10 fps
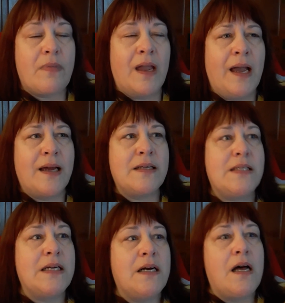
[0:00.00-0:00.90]
And
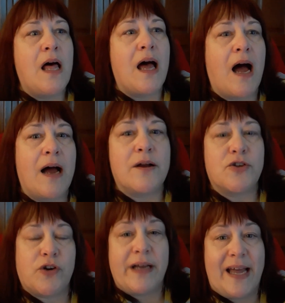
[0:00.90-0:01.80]

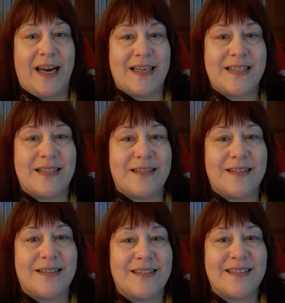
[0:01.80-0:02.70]
drug addicts,
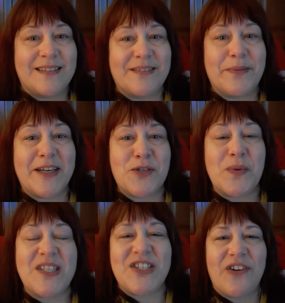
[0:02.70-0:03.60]
because
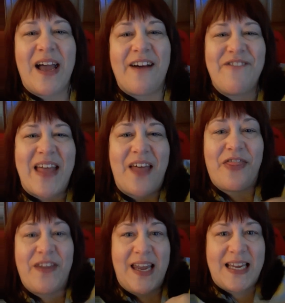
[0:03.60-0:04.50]
we still have
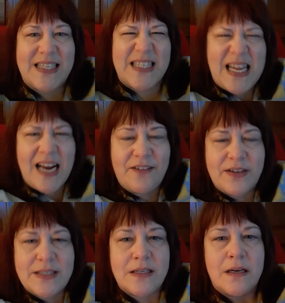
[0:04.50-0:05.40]
that thing inside of
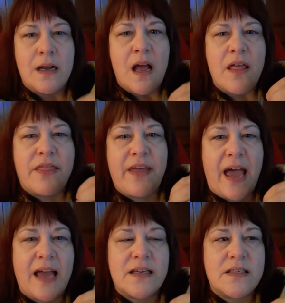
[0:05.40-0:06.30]
us,
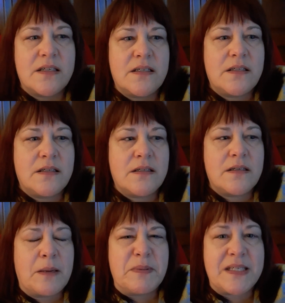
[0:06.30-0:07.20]
that
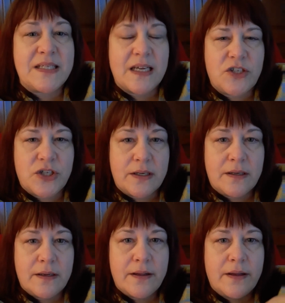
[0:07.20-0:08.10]

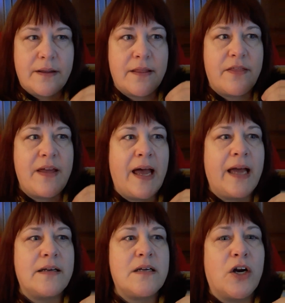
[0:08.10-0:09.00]
obsession, that